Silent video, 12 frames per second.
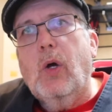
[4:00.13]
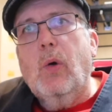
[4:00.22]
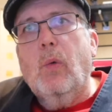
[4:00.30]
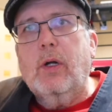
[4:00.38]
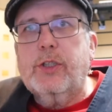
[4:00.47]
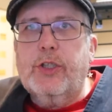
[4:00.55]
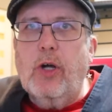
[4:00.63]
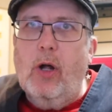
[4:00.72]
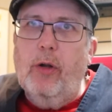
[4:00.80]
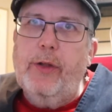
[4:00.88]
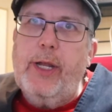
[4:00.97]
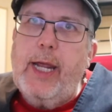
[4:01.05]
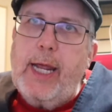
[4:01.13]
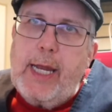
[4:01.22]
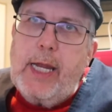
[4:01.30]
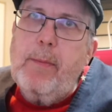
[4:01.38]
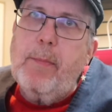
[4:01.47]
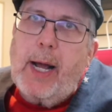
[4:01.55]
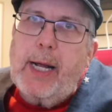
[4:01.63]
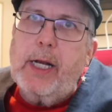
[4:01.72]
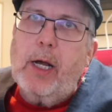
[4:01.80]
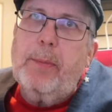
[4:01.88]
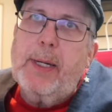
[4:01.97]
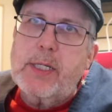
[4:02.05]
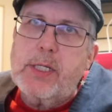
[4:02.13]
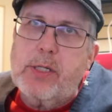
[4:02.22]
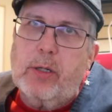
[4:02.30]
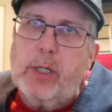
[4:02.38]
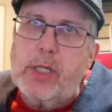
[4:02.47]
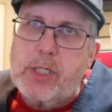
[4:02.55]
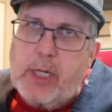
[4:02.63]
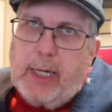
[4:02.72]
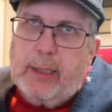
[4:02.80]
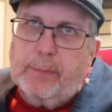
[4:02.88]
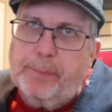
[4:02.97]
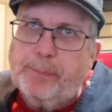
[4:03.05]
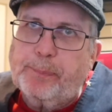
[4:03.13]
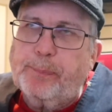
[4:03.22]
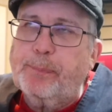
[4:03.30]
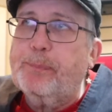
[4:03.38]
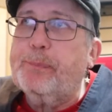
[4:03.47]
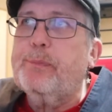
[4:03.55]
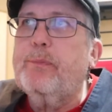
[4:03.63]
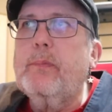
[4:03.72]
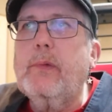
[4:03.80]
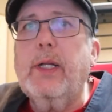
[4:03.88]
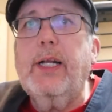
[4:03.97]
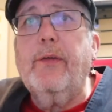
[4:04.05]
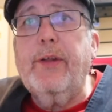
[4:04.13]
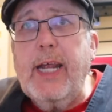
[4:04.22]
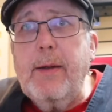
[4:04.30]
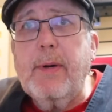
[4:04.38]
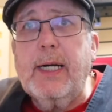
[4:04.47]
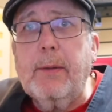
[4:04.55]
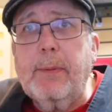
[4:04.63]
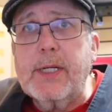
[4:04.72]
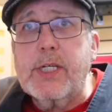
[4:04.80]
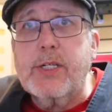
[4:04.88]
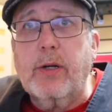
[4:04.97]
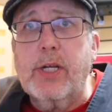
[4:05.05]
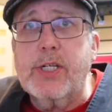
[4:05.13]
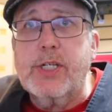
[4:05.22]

what's called the E minor pentatonic scale. Now the E minor pentatonic